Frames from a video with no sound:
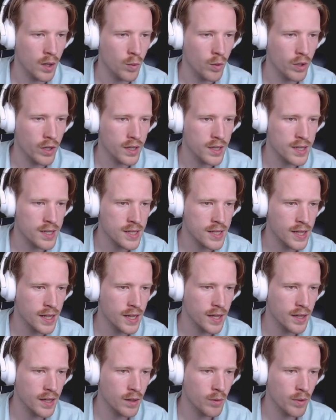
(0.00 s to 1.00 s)
we're going to
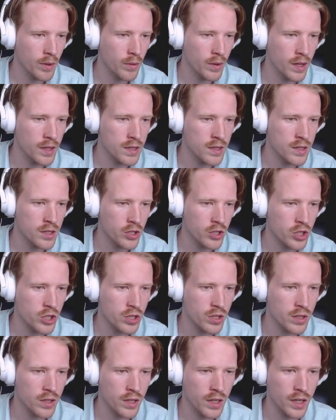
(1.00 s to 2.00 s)
say that we want
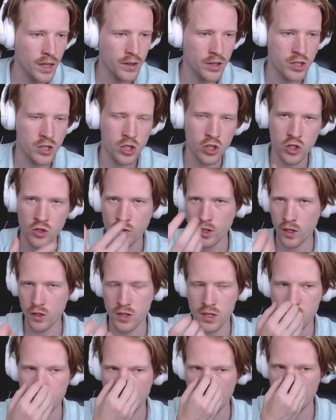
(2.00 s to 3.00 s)
the search
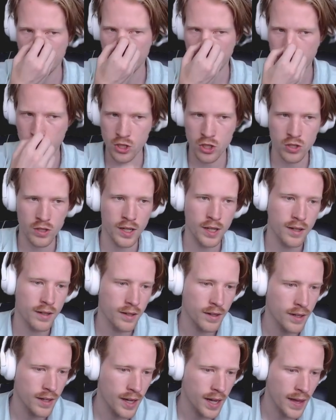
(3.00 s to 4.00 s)
field just to be a blank string.
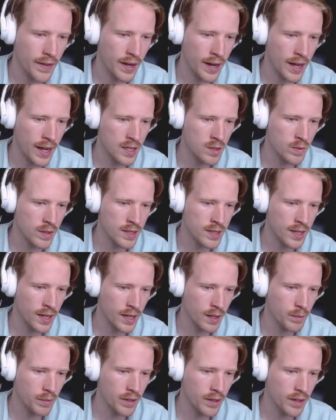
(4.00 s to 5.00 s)
And then as we
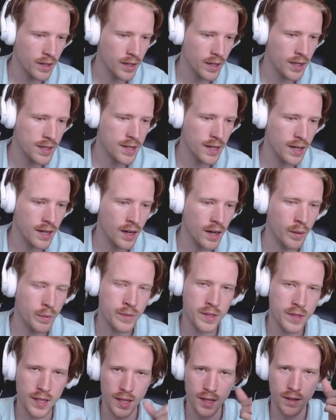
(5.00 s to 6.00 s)
type, it's going to
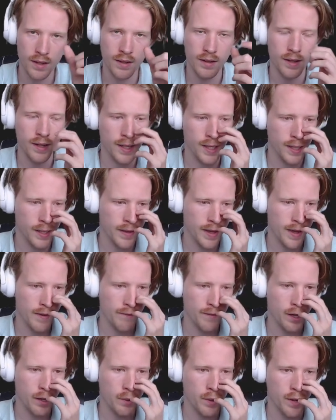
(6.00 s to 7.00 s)
update
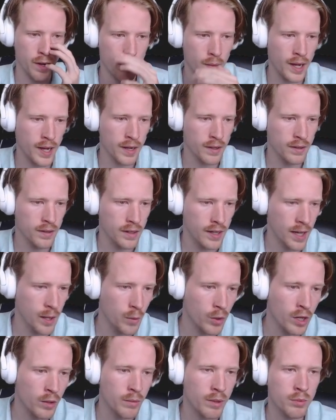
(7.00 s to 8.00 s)
that value on our model.
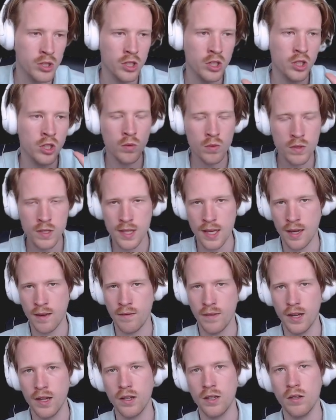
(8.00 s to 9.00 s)
And we're going to be able to use
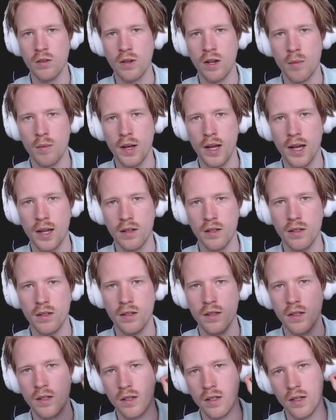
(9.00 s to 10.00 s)
that value in our
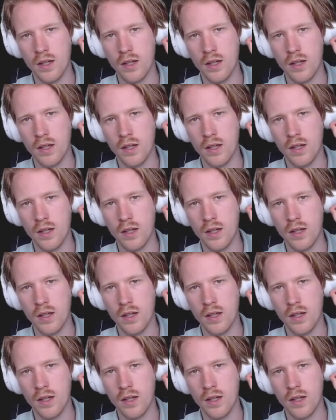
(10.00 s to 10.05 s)
model